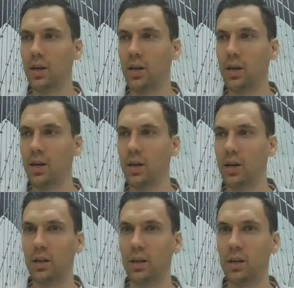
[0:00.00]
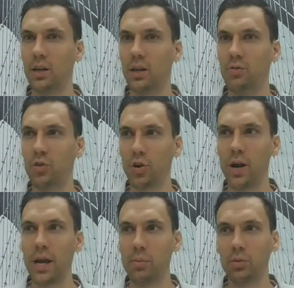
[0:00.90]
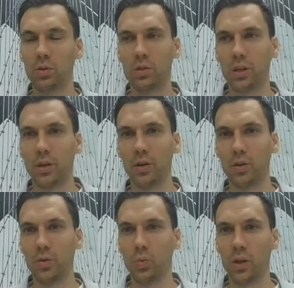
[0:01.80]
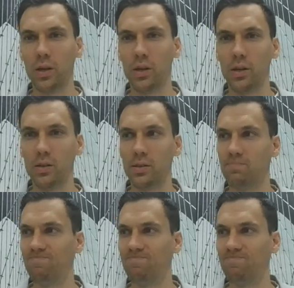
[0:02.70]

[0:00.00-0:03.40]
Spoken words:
and if you're unable to deal with